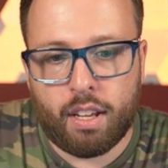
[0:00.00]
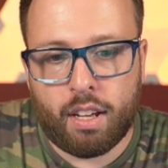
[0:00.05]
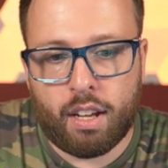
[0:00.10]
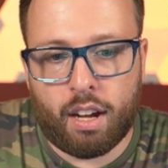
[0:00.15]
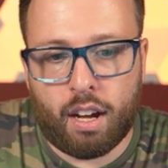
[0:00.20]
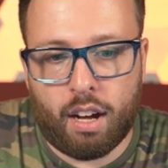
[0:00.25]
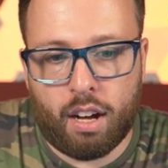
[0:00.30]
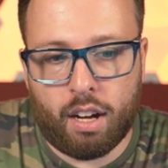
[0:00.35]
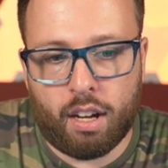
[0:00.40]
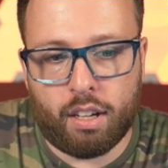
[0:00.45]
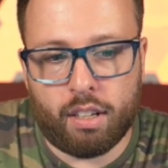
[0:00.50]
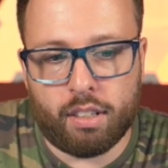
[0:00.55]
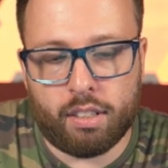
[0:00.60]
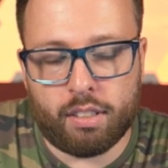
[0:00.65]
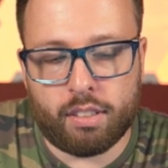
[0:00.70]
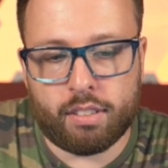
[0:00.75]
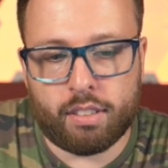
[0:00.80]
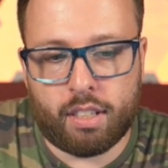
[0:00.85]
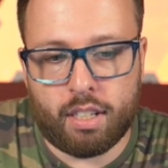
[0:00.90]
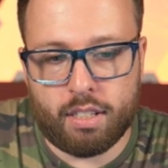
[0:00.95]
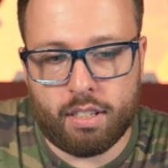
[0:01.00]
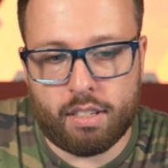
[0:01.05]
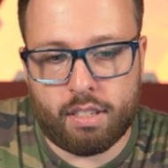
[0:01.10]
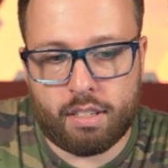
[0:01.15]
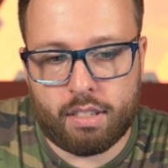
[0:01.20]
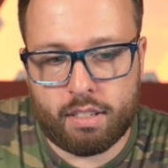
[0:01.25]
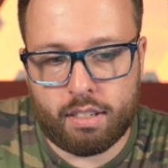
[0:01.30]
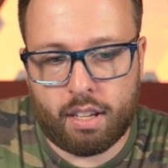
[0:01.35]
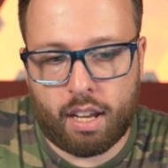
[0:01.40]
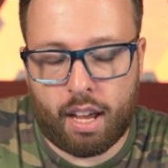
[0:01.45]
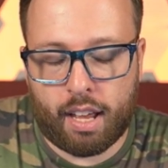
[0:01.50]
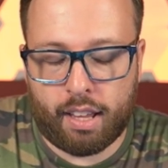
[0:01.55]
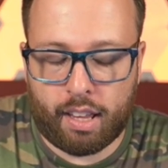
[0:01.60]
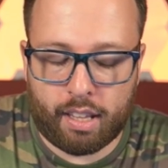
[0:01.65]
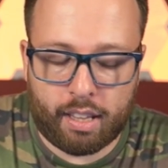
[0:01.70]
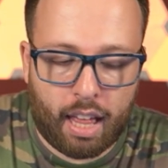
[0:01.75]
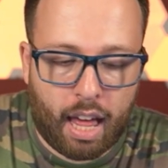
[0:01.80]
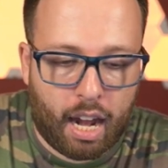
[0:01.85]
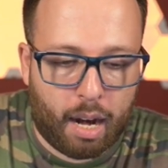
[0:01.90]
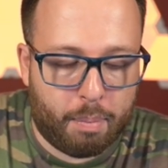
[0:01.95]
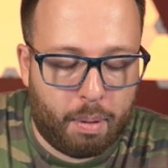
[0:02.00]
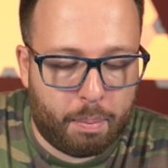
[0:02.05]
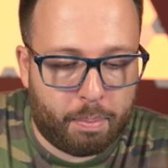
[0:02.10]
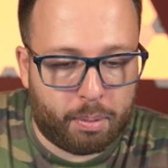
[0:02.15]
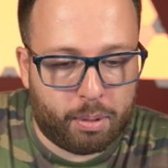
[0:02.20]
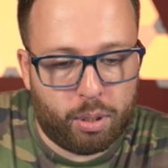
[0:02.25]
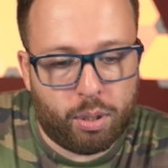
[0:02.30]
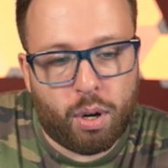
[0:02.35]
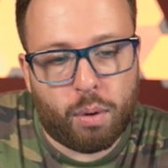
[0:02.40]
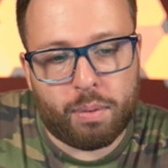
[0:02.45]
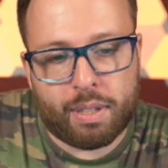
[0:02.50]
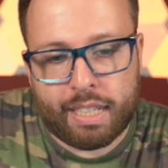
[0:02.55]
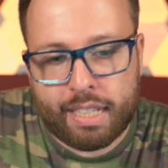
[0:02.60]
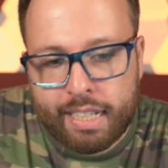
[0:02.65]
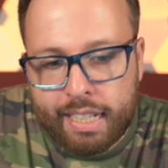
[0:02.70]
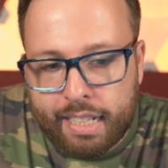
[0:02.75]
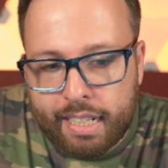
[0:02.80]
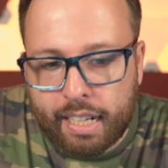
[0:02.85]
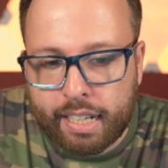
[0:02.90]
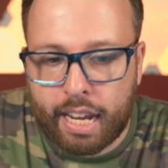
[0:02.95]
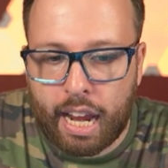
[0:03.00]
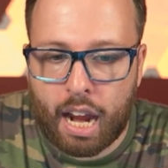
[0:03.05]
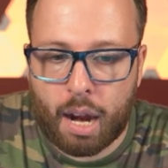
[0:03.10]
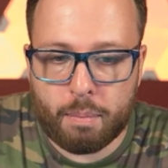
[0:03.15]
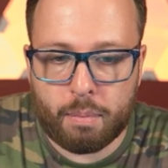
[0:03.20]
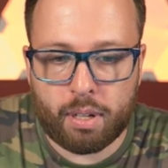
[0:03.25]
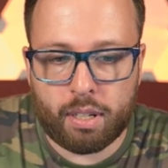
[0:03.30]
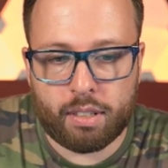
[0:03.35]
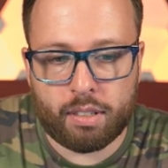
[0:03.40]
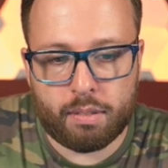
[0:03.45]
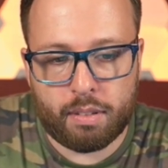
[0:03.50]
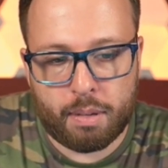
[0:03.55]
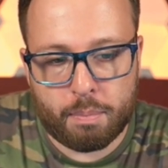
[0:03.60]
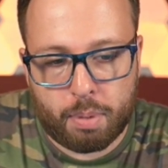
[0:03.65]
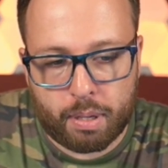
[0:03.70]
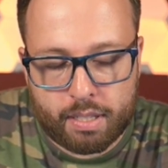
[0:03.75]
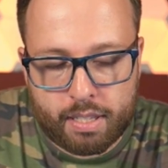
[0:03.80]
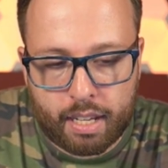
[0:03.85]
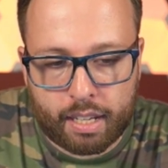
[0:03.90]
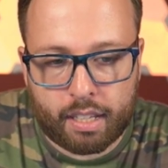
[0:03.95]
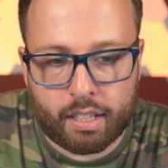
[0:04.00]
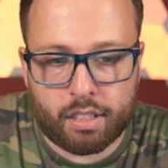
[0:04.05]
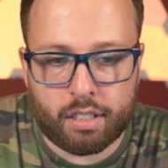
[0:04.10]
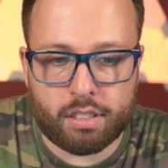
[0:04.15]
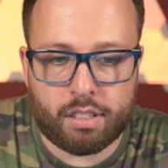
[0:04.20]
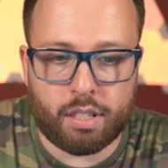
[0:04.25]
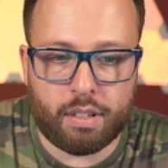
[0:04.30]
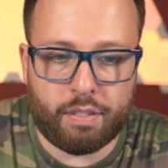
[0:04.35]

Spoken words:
Because a lot of people, you don't need a camera in particular to,